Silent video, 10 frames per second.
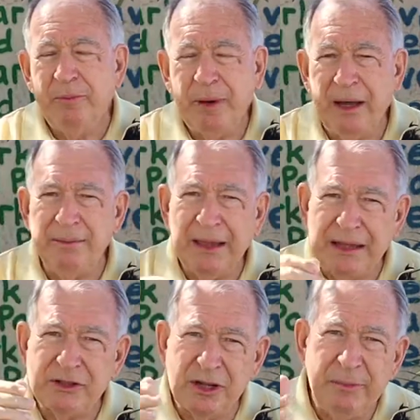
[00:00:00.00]
but
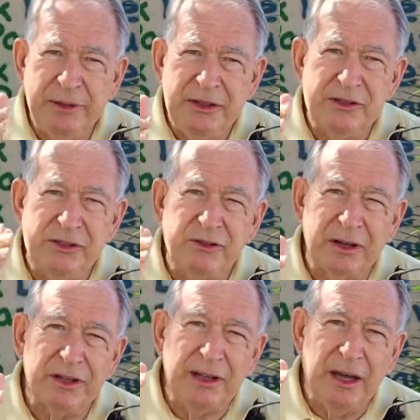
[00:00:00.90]
that's going to be
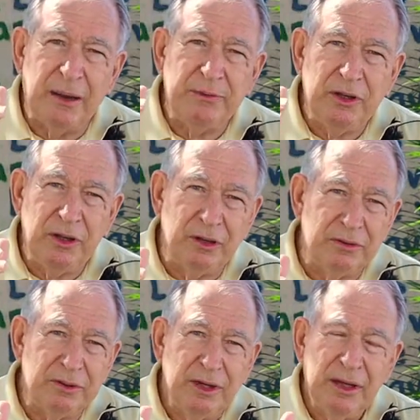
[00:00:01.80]
strictly up to
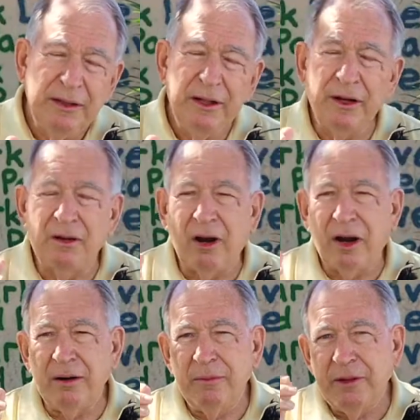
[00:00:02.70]
you. There
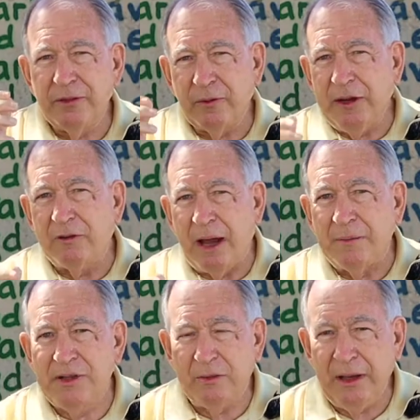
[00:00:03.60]
are 3
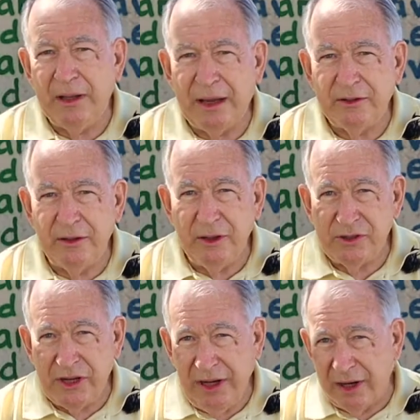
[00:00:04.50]
crops that we like to
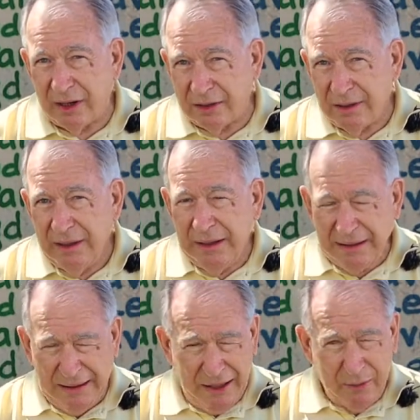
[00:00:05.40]
use here
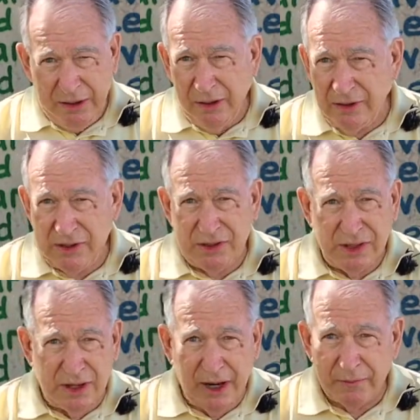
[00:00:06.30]
that we use as
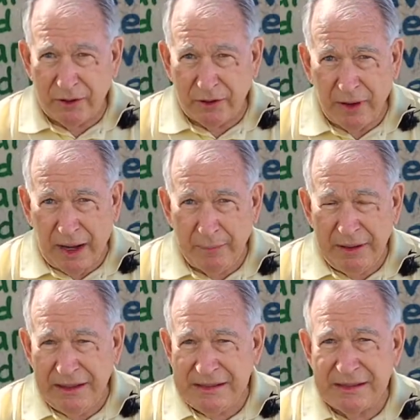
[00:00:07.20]
a cover crop,
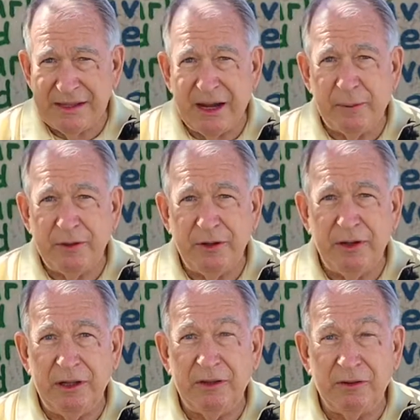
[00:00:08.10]
and this is an
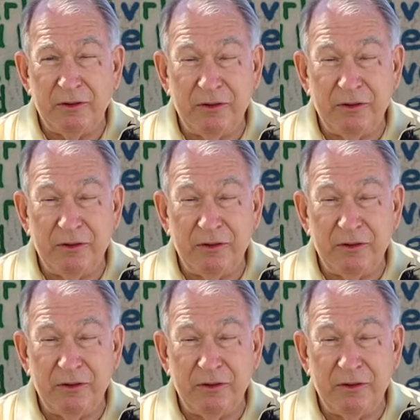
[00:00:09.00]
opportunity to